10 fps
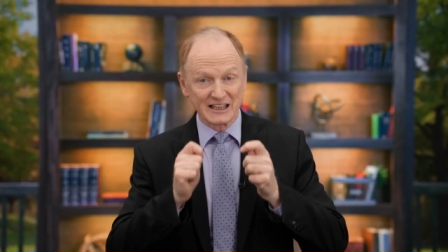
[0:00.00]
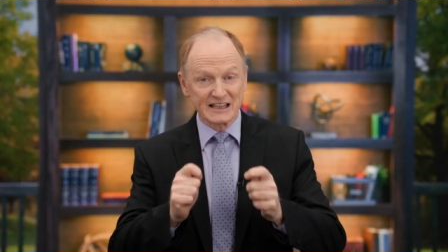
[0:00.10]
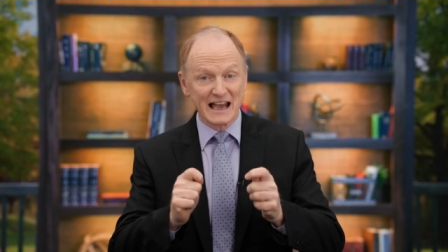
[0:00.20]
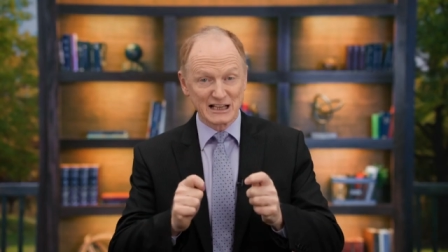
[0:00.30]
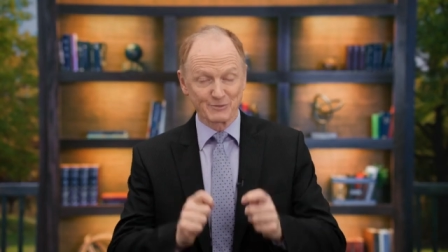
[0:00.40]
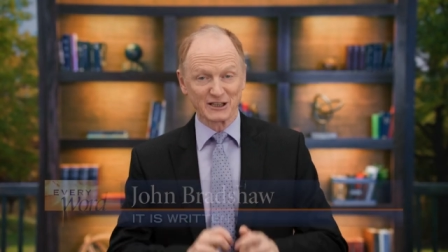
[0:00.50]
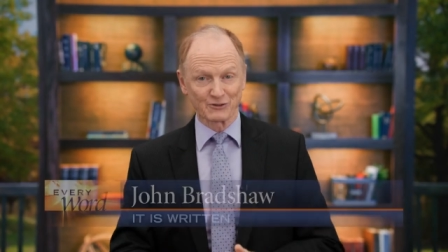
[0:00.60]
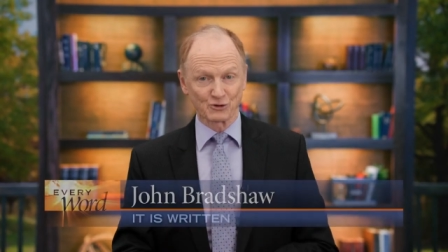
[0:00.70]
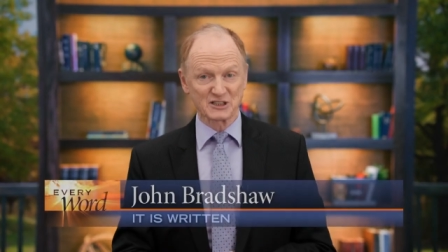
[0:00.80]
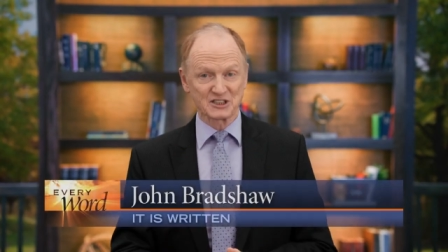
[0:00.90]
a key aspect
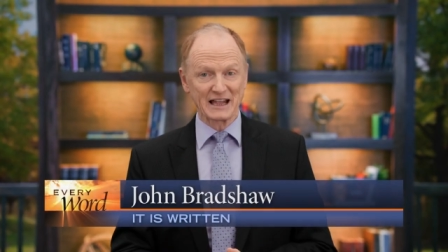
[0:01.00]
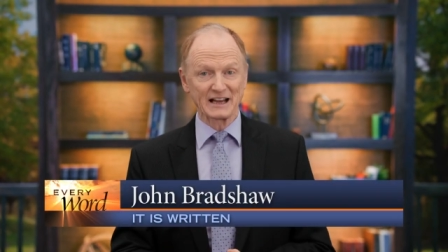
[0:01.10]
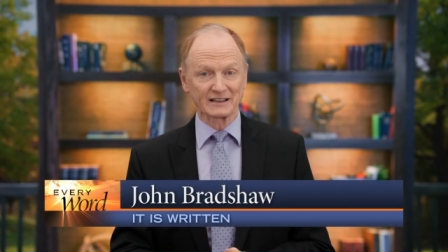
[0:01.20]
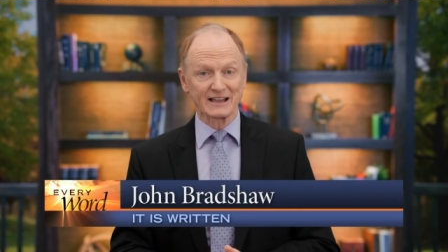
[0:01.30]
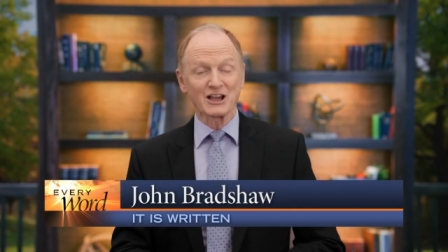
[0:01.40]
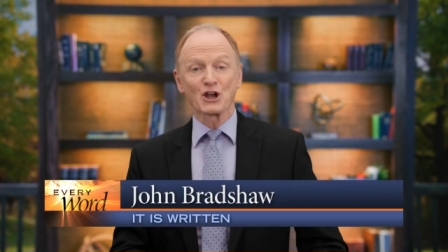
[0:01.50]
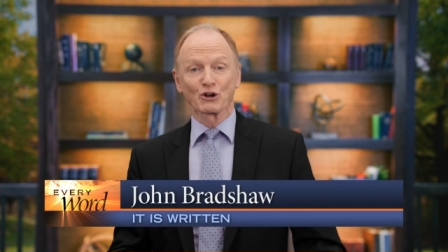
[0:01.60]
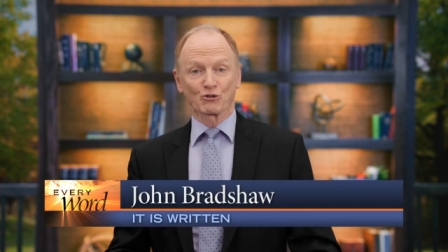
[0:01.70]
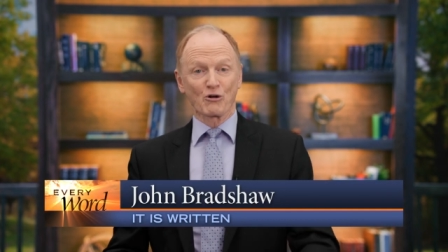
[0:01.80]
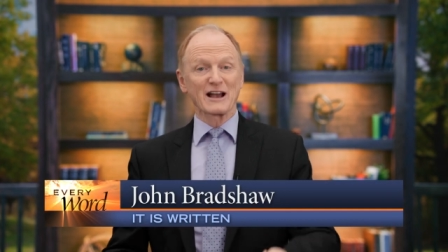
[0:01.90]
of Christianity.
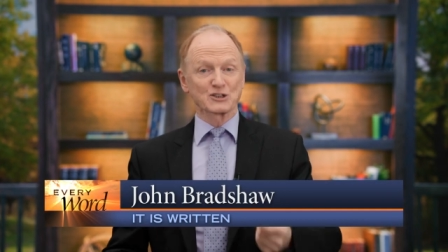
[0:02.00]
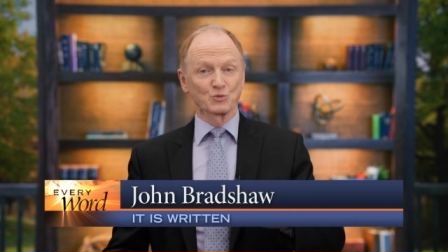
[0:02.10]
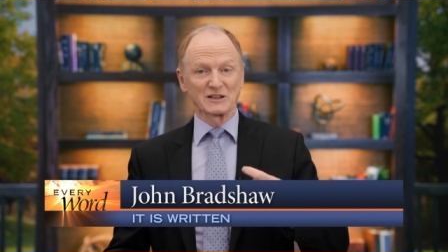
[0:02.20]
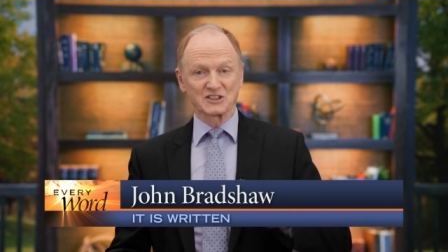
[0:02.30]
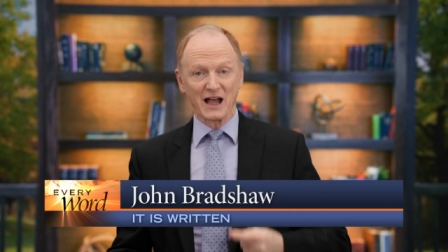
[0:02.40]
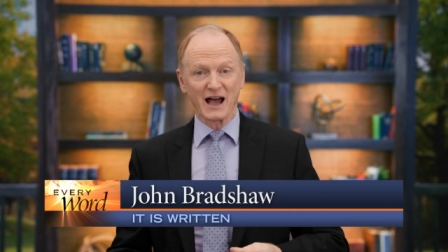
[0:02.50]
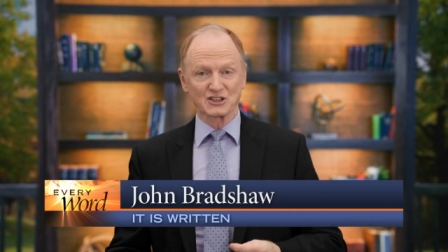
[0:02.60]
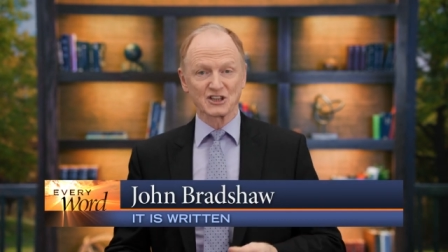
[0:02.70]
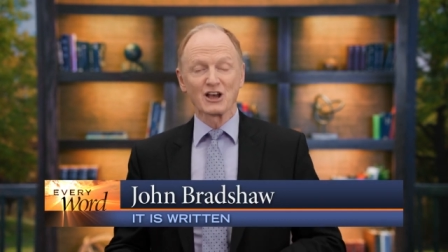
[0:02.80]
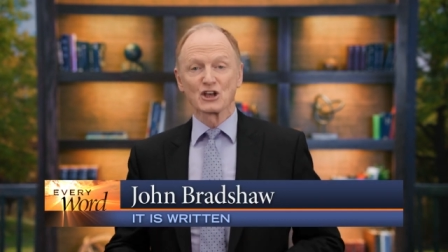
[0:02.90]
Christ wins
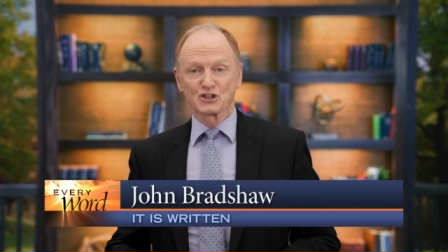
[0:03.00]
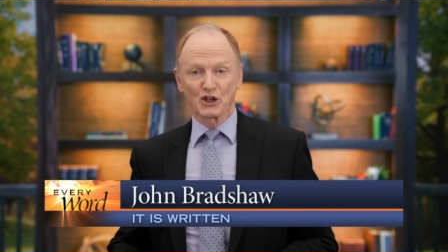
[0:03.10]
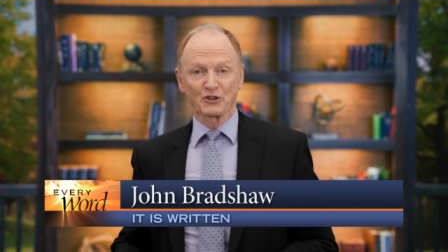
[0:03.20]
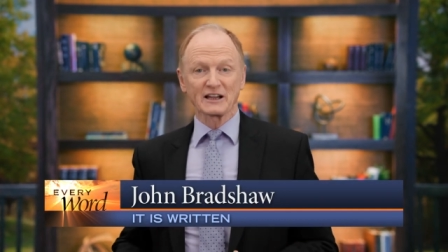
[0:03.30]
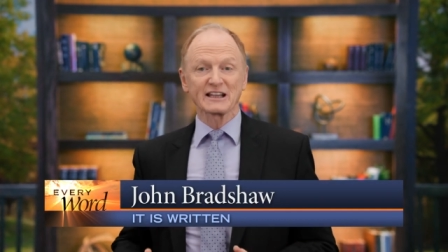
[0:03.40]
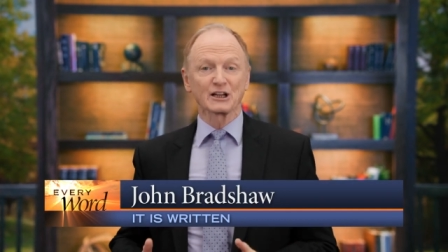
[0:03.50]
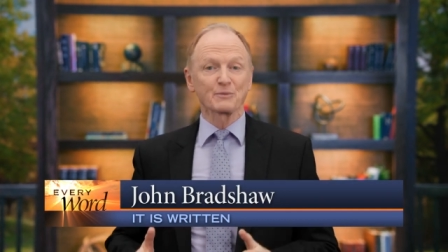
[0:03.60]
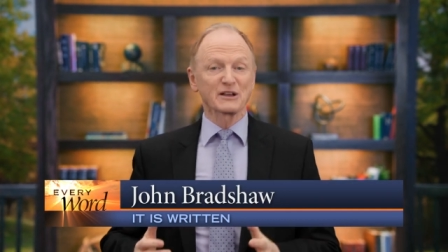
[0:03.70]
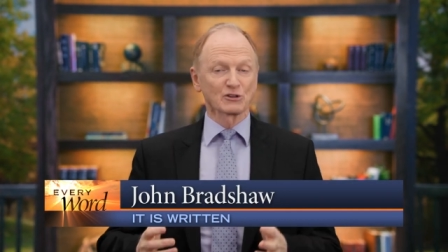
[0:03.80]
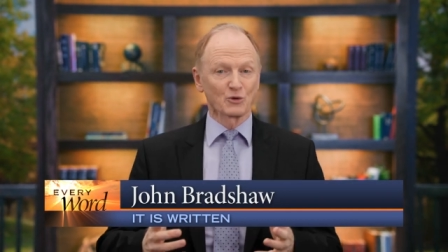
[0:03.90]
us so that he can
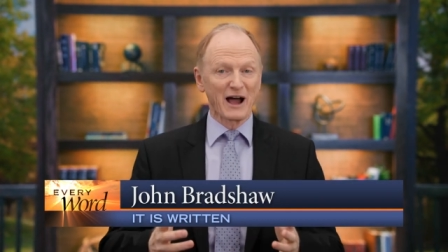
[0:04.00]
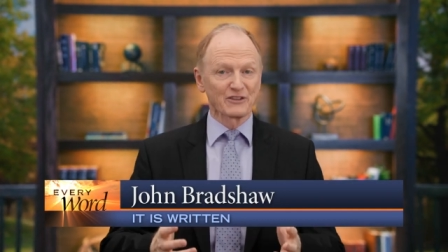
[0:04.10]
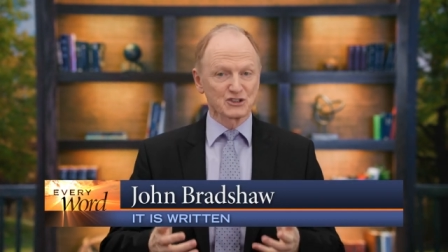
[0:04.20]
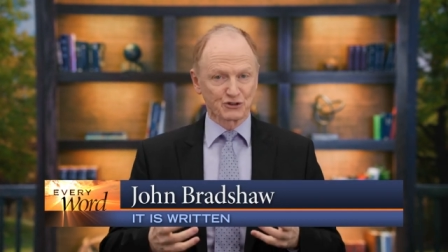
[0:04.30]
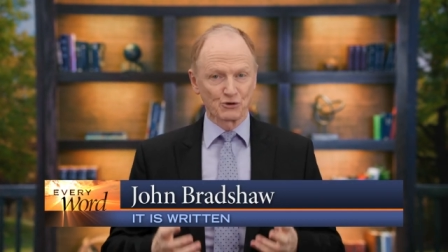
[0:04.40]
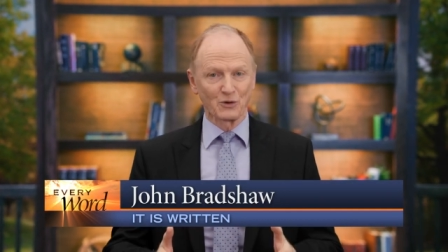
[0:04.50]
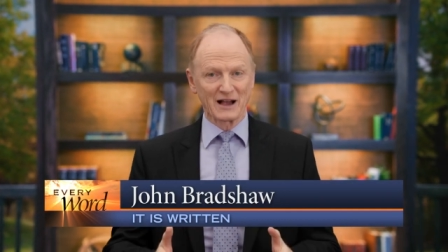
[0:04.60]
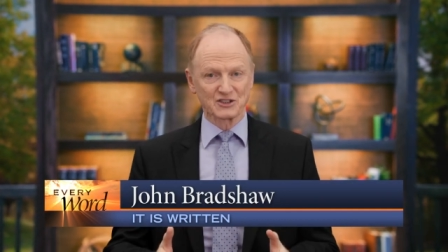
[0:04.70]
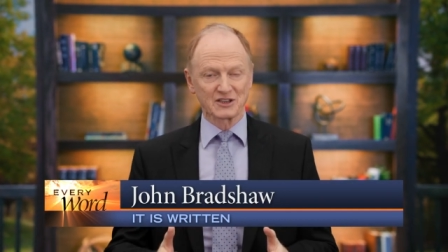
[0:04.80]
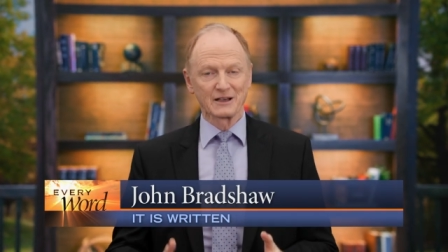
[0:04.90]
appeal to others through
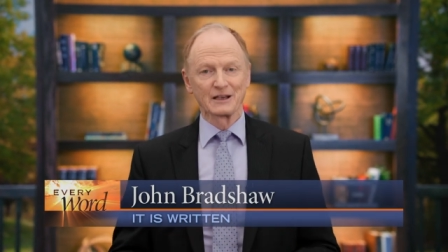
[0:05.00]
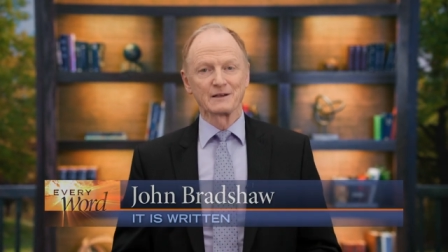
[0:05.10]
us.